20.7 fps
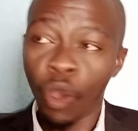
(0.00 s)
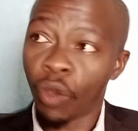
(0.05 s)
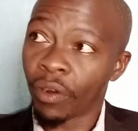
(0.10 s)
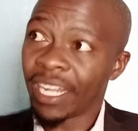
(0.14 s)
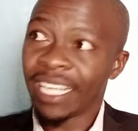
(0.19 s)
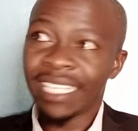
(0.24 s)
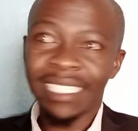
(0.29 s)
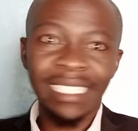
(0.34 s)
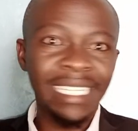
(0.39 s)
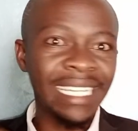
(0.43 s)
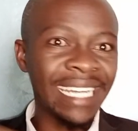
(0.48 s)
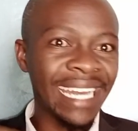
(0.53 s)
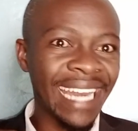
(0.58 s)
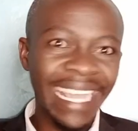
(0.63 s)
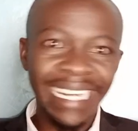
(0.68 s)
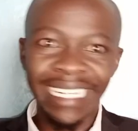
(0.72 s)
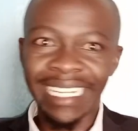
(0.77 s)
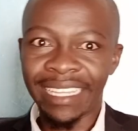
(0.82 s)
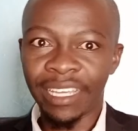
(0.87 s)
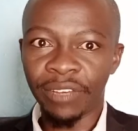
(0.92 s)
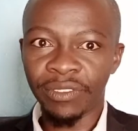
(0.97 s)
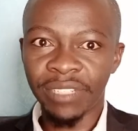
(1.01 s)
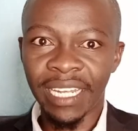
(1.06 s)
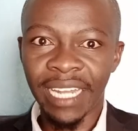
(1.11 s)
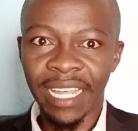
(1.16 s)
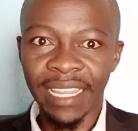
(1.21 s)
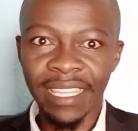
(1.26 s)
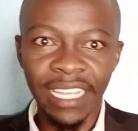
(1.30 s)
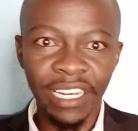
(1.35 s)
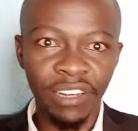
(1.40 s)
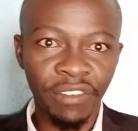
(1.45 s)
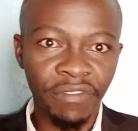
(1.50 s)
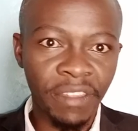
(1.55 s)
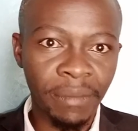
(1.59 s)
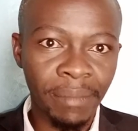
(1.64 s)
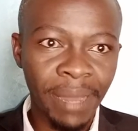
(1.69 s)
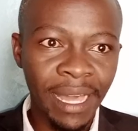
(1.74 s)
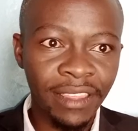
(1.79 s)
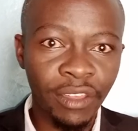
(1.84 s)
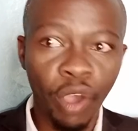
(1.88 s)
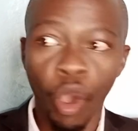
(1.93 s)
or let's say 90,000 at the end of the
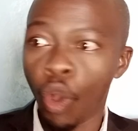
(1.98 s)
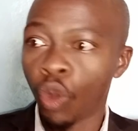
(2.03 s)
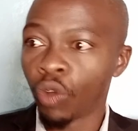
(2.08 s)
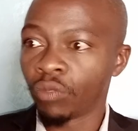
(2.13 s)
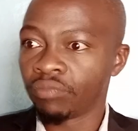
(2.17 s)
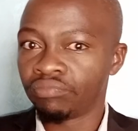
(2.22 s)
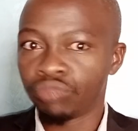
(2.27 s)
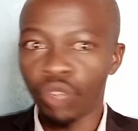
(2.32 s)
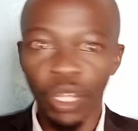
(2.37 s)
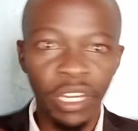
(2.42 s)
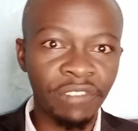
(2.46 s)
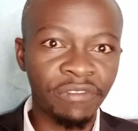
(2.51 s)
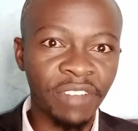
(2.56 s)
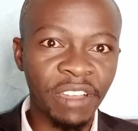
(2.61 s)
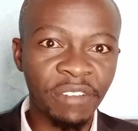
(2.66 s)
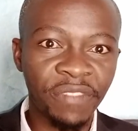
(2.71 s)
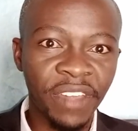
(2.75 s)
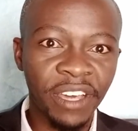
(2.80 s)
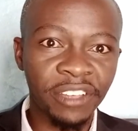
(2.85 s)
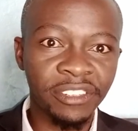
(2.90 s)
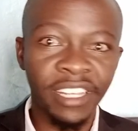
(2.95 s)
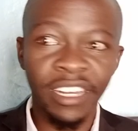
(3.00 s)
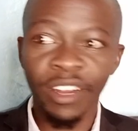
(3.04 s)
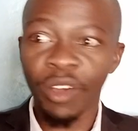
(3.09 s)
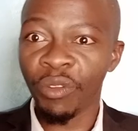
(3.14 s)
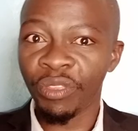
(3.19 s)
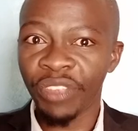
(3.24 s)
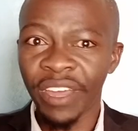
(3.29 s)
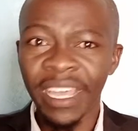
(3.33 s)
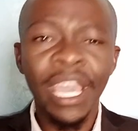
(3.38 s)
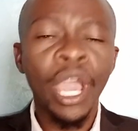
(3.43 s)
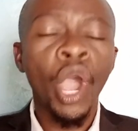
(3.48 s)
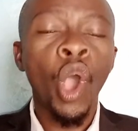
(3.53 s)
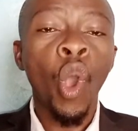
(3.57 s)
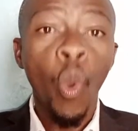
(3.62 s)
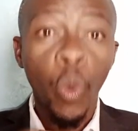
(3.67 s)
month, or 25,000 or that,